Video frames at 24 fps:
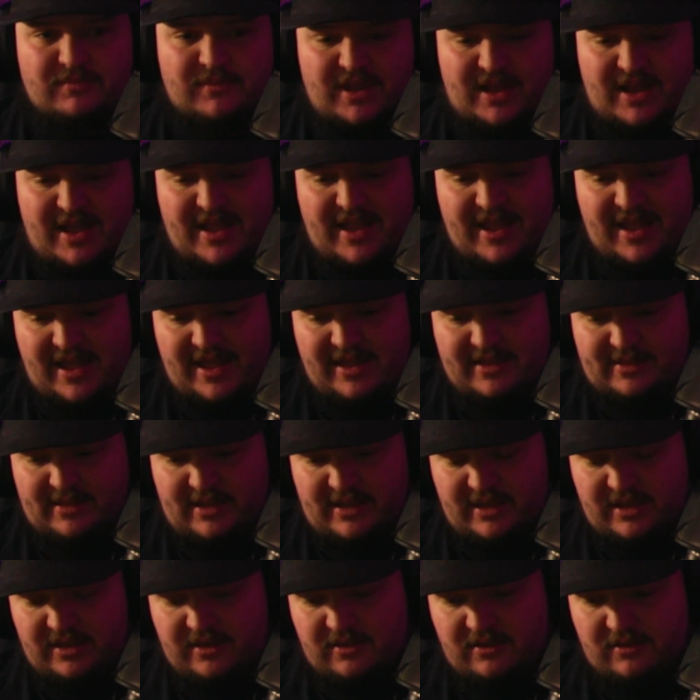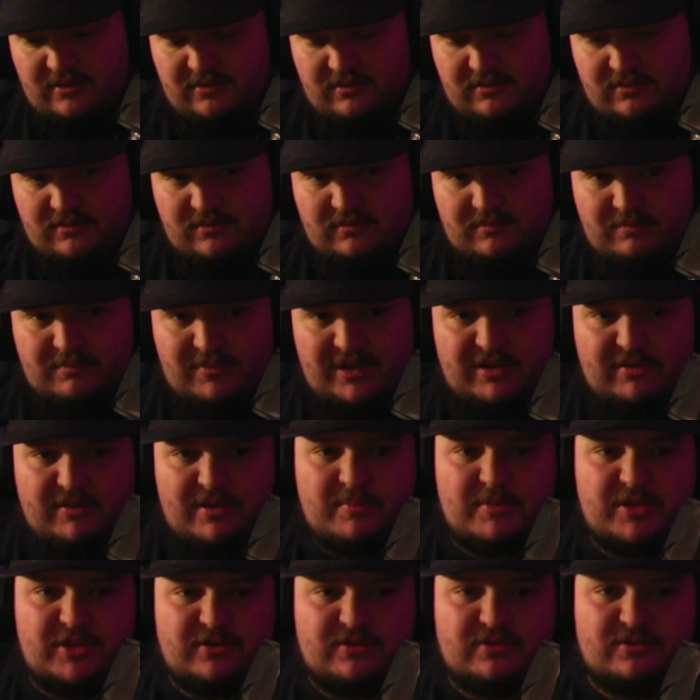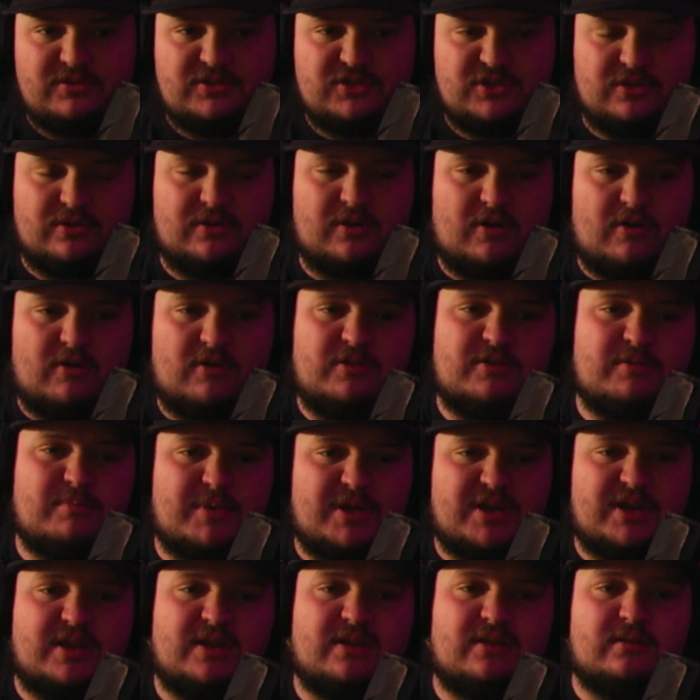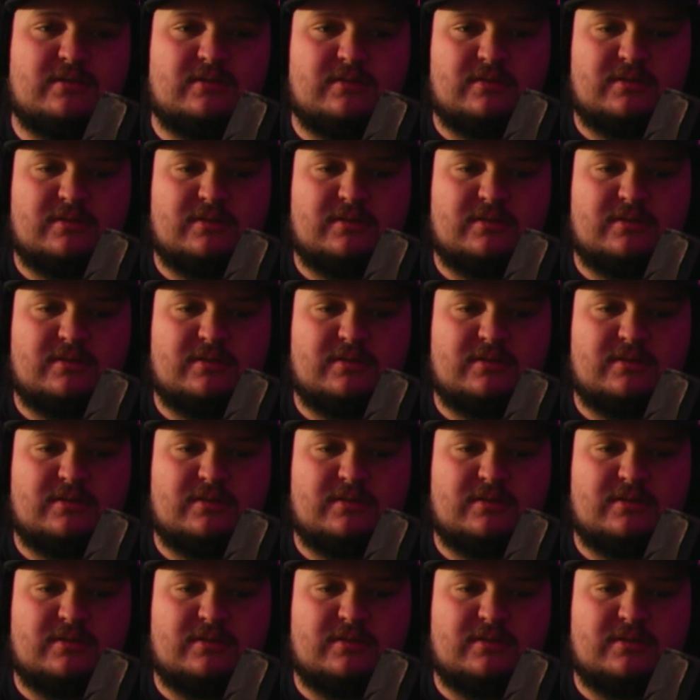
I had, like, my grandmother took all the money